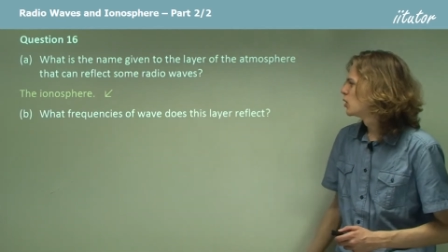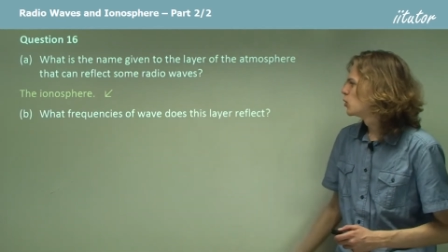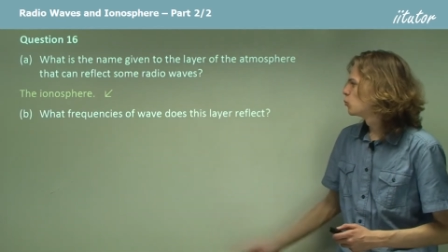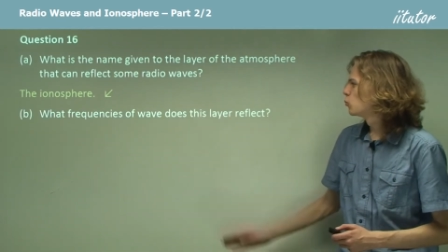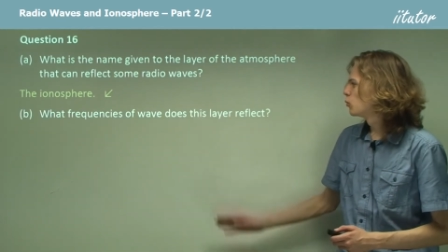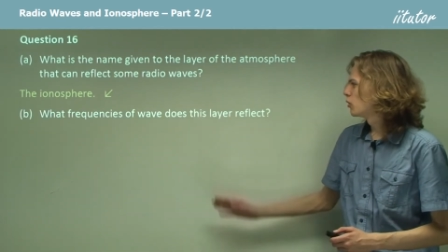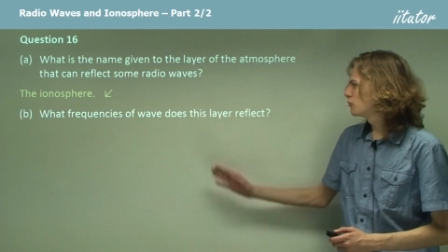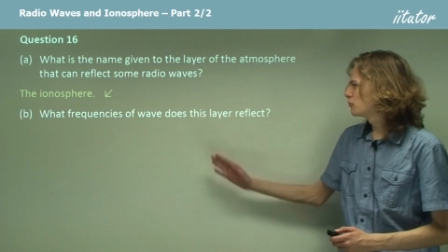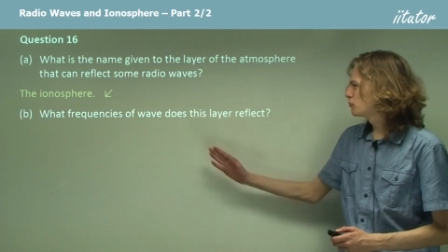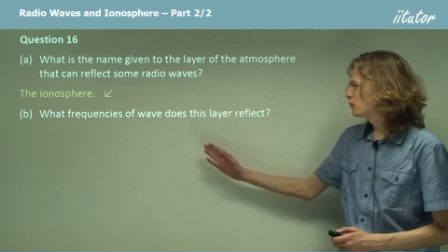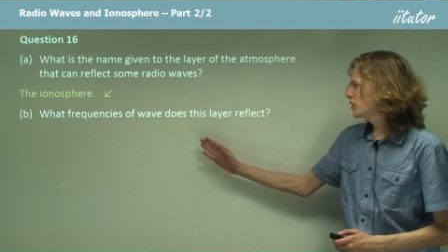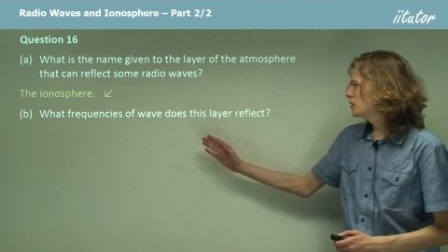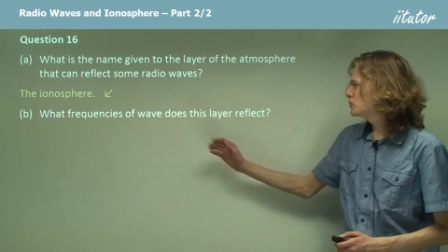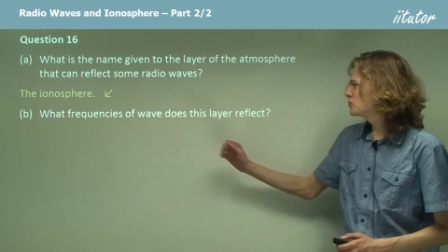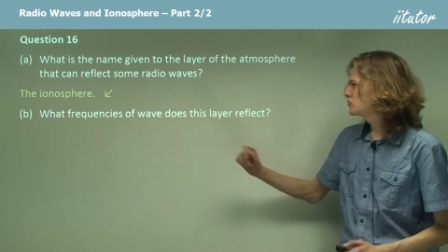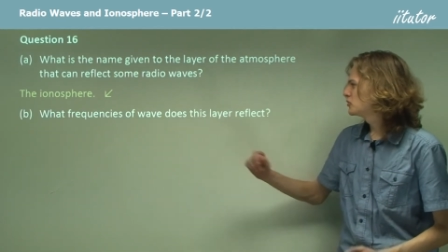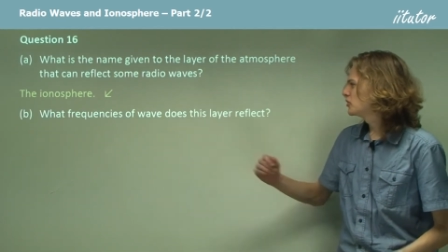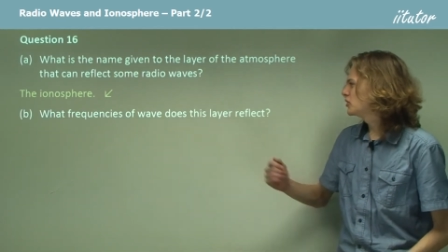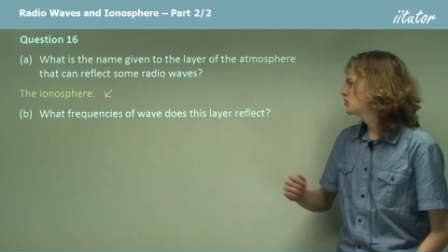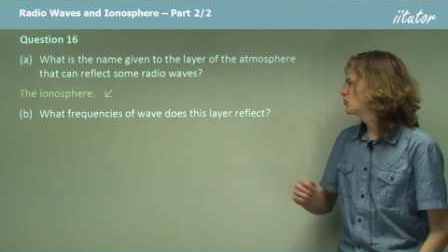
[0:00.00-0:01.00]
What
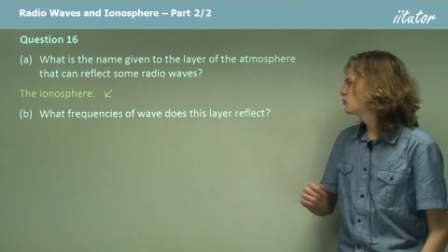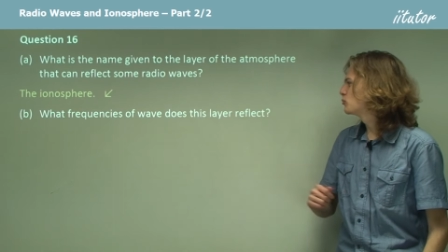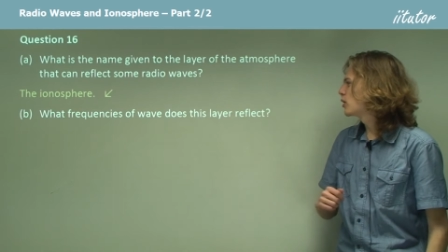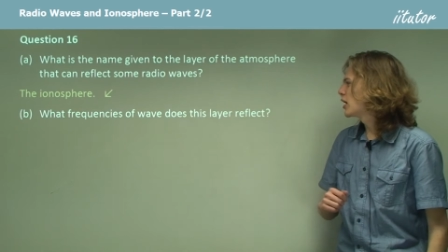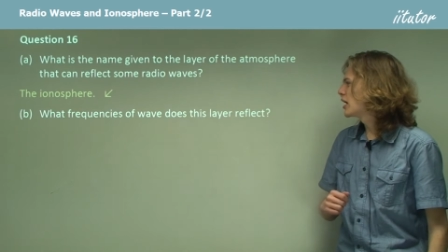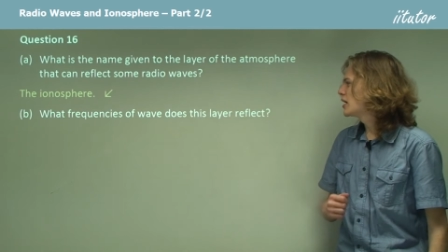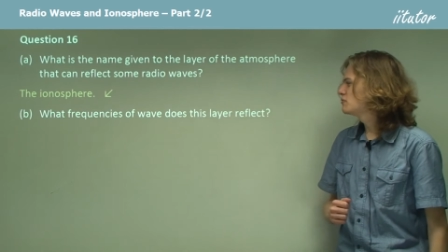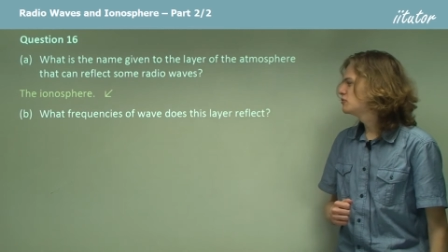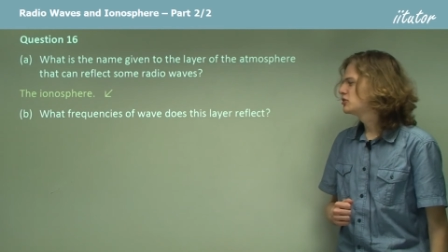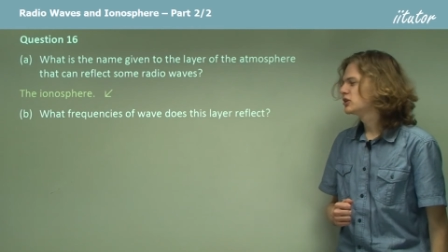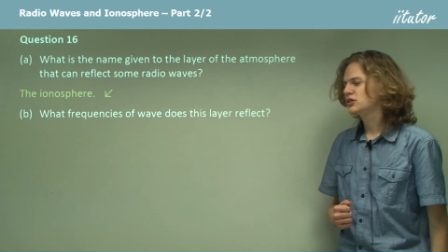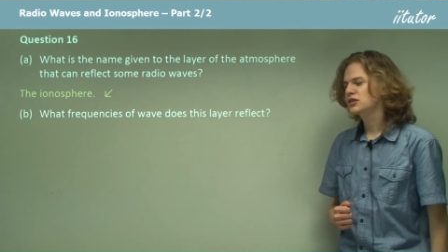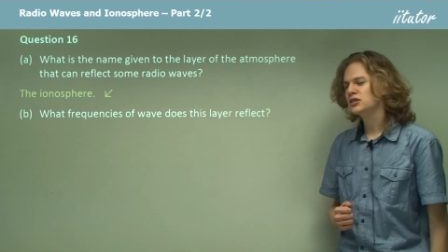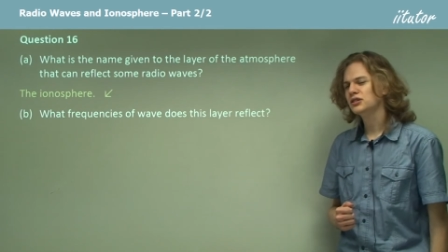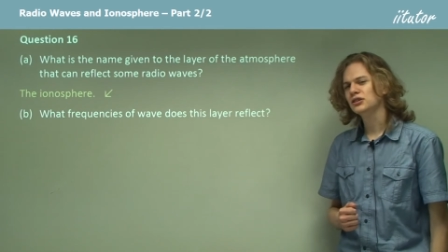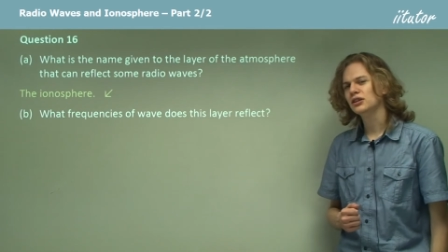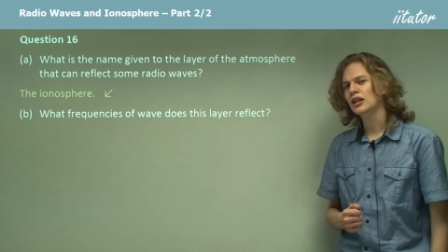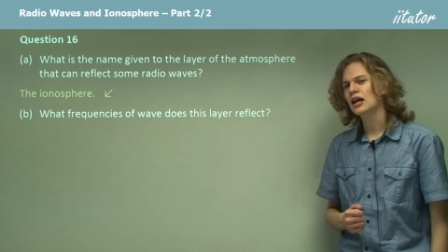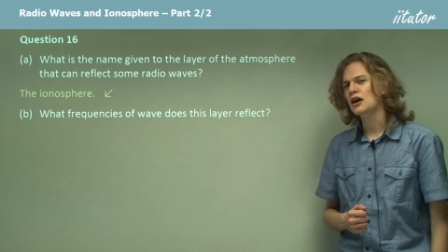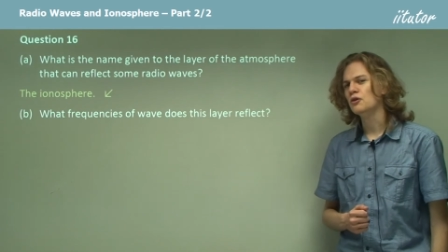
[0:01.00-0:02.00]
frequencies of wave does
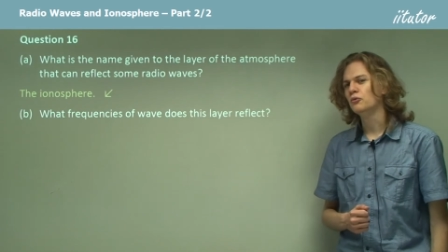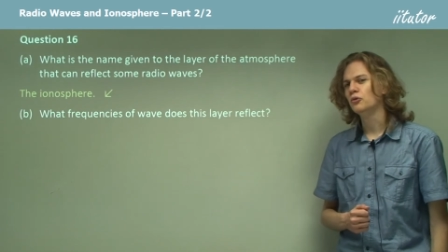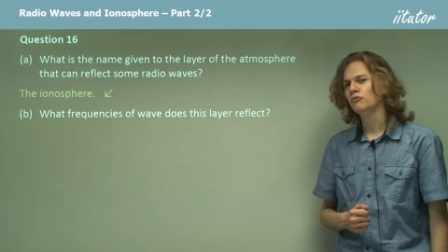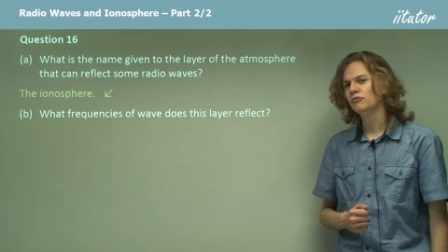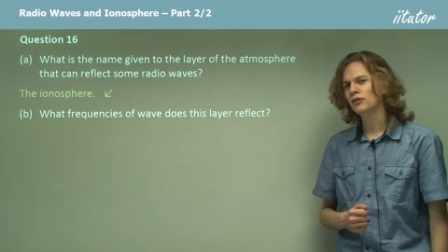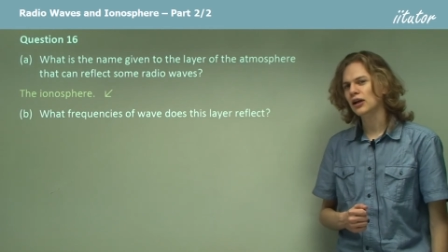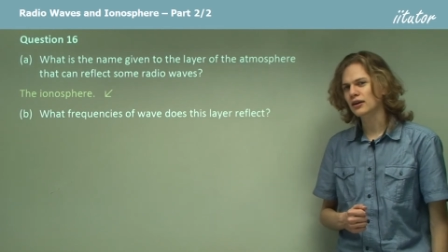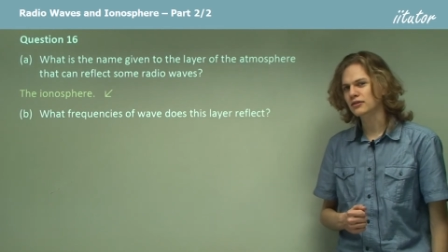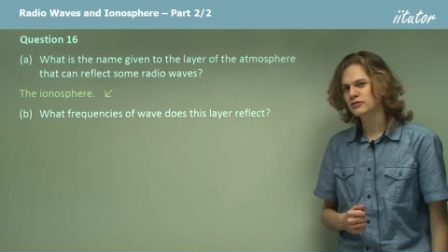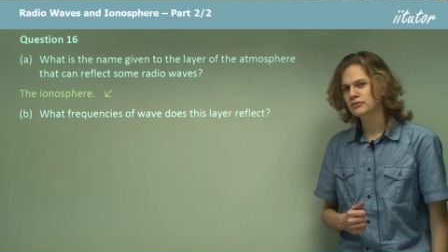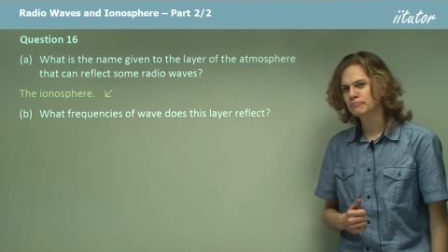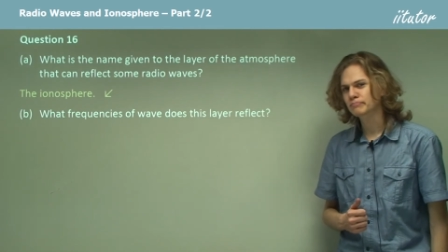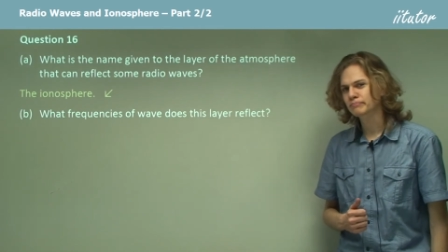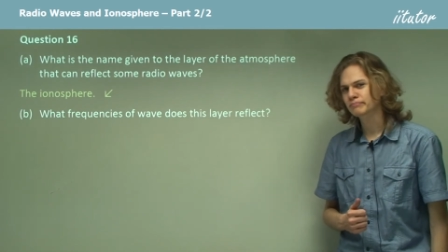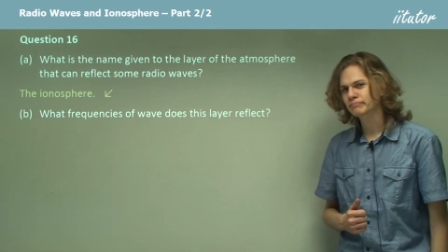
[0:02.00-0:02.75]
this layer reflect?